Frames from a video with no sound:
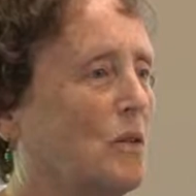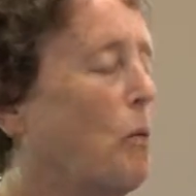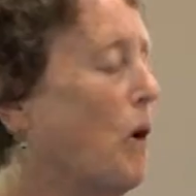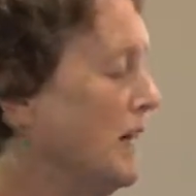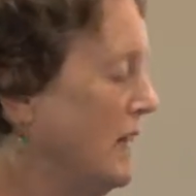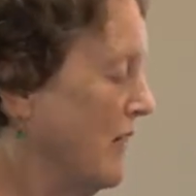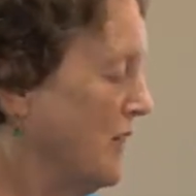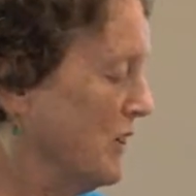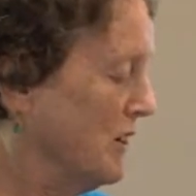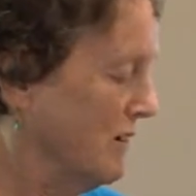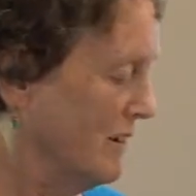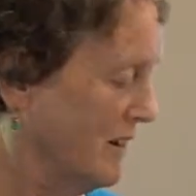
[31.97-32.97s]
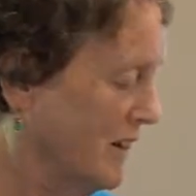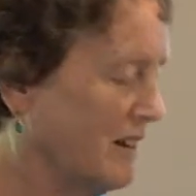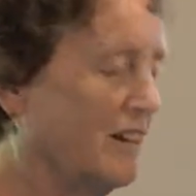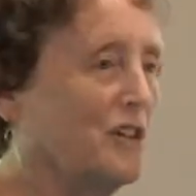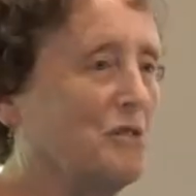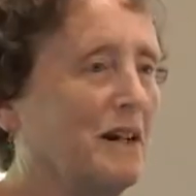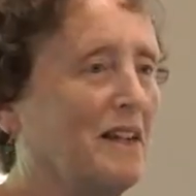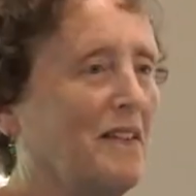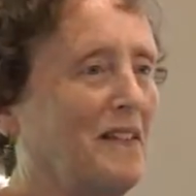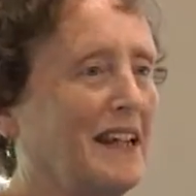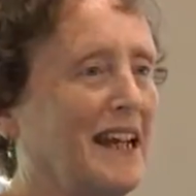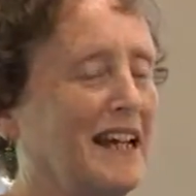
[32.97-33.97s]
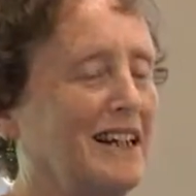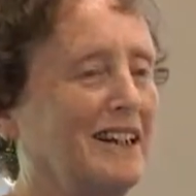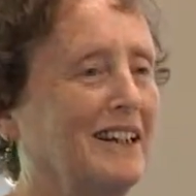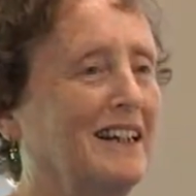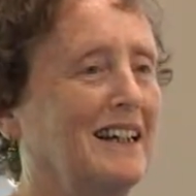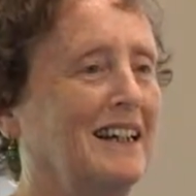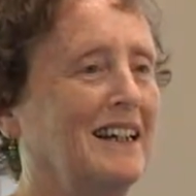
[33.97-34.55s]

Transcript: one other country other than Canada.